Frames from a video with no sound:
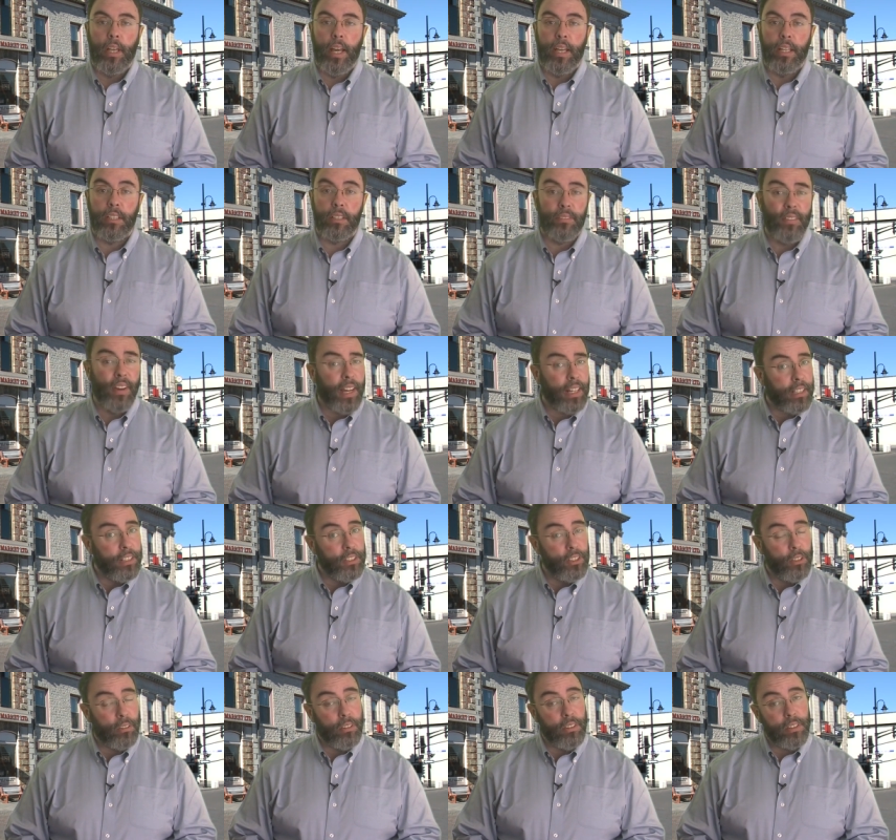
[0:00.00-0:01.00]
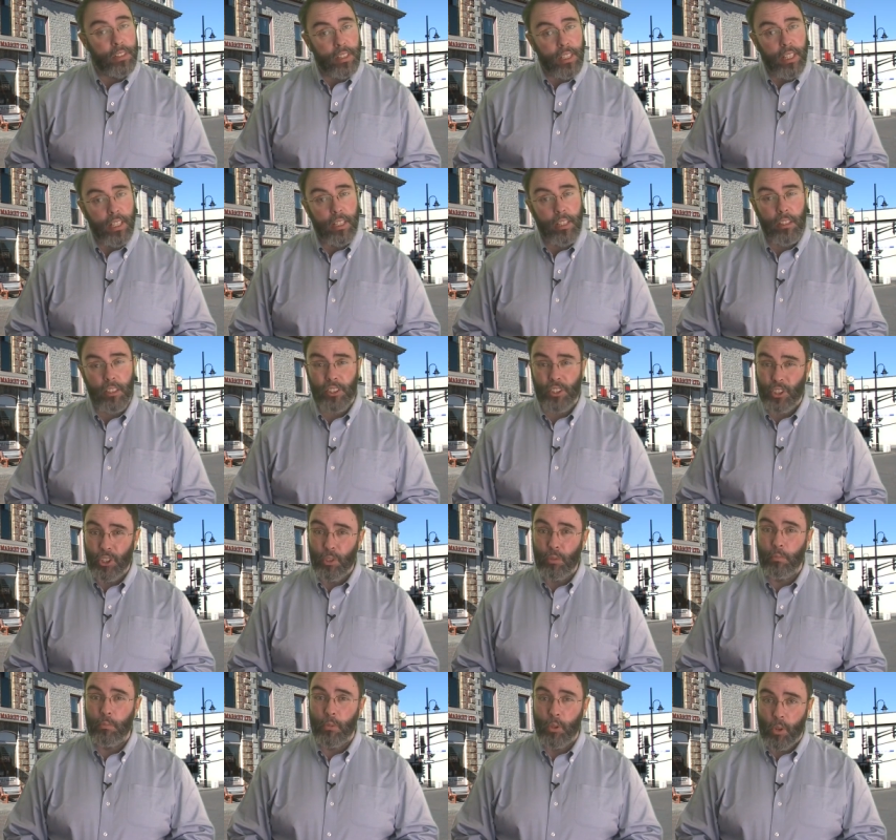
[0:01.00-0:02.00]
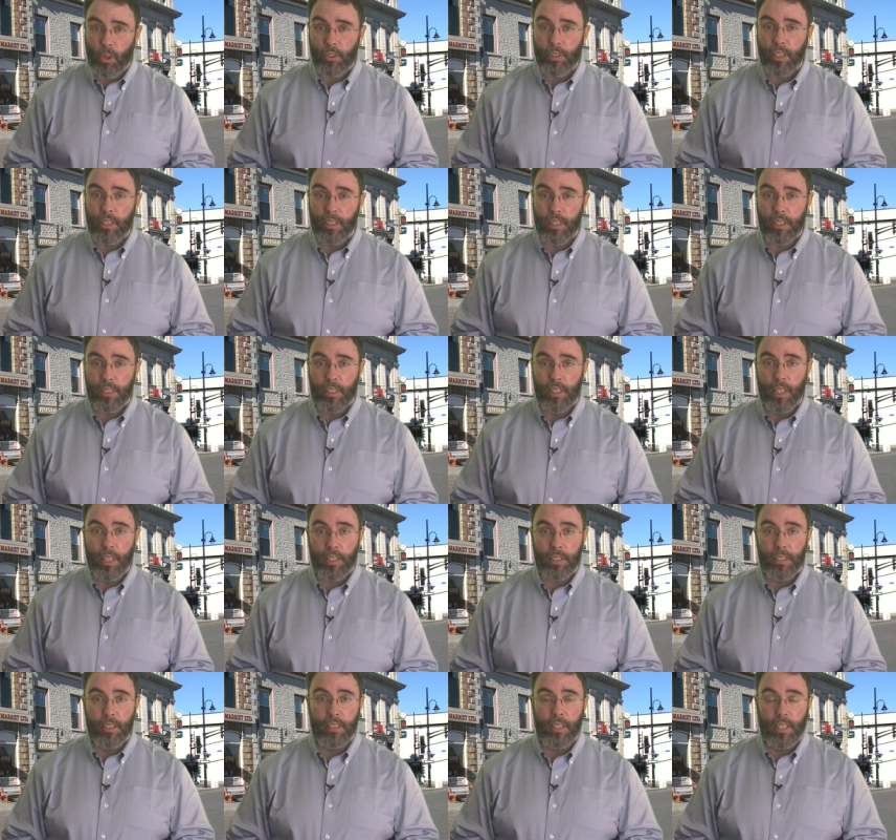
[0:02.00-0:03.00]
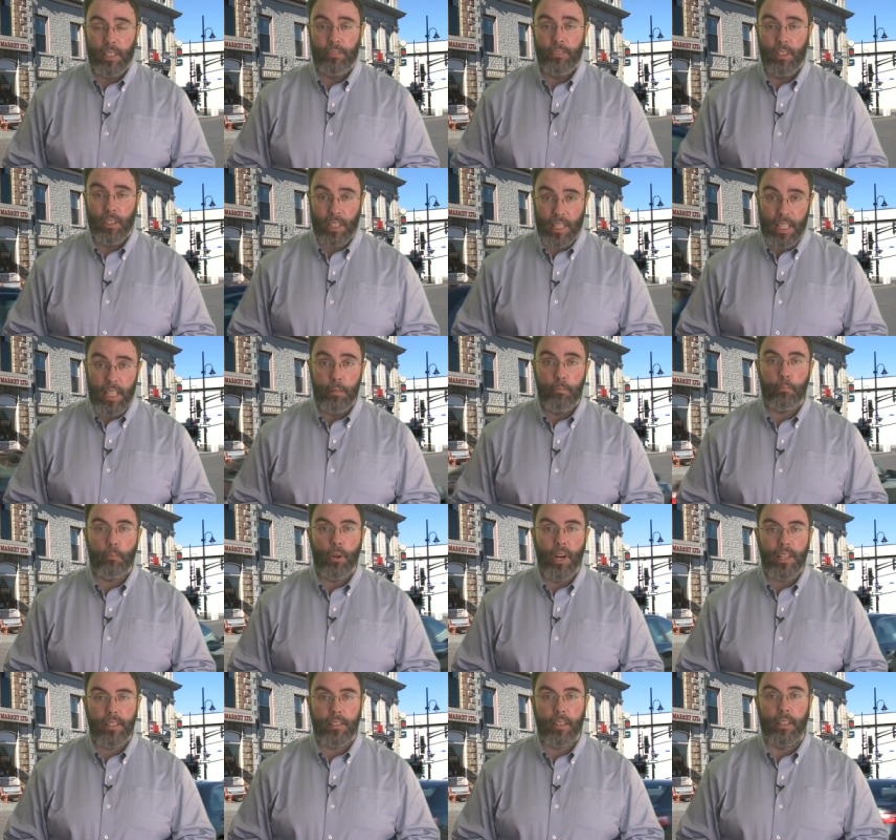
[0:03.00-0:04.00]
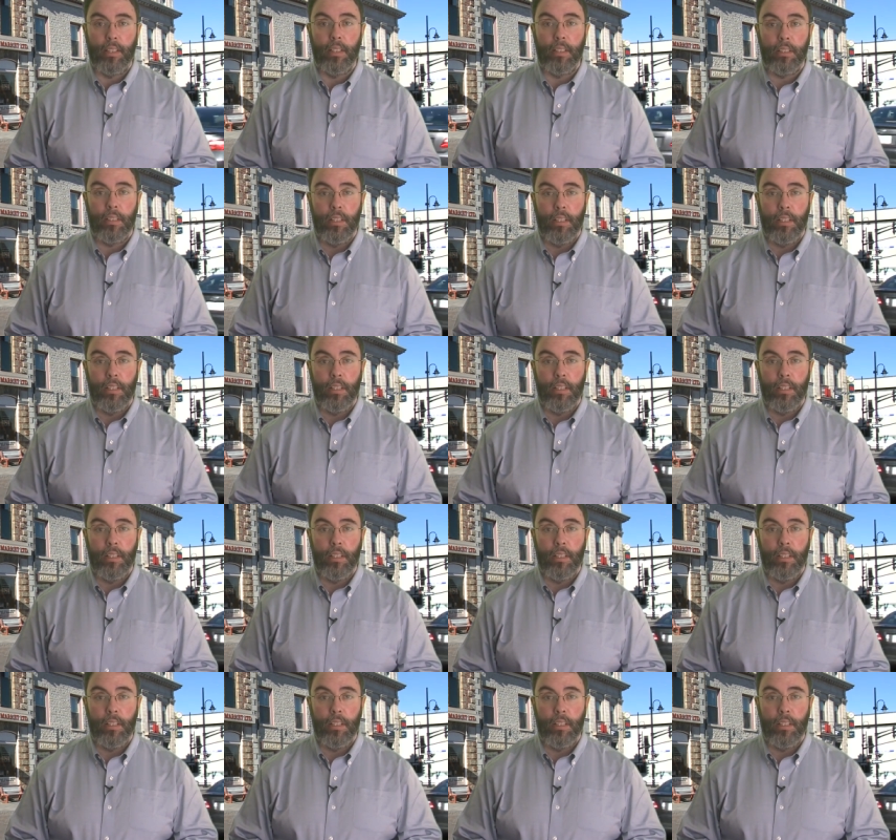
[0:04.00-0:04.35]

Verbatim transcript: And in fact, as you can see, it'll shoot more than the 6 if you keep pressing it.